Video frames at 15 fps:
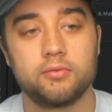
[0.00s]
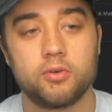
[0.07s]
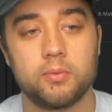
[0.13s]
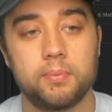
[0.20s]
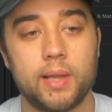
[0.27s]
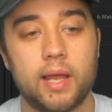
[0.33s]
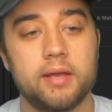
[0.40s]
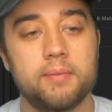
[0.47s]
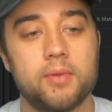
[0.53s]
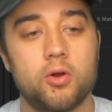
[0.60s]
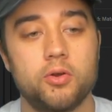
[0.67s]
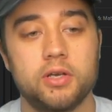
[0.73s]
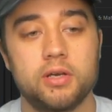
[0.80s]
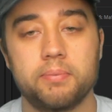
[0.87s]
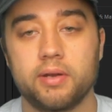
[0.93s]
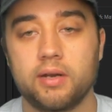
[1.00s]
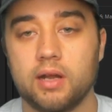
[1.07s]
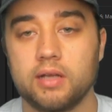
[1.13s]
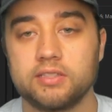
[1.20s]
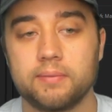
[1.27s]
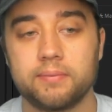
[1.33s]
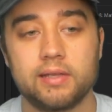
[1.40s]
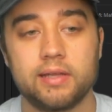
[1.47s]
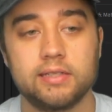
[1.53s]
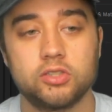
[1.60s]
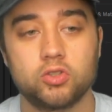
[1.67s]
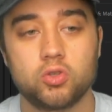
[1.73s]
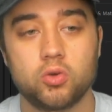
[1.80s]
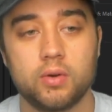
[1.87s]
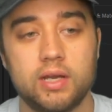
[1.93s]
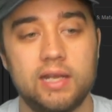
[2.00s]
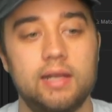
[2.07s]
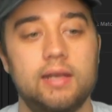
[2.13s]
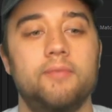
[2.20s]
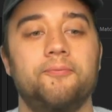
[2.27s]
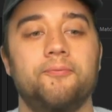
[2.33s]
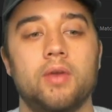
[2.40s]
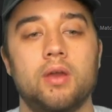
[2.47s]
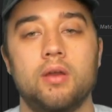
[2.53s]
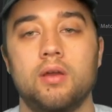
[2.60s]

For blending mode, you can put it on something like screen,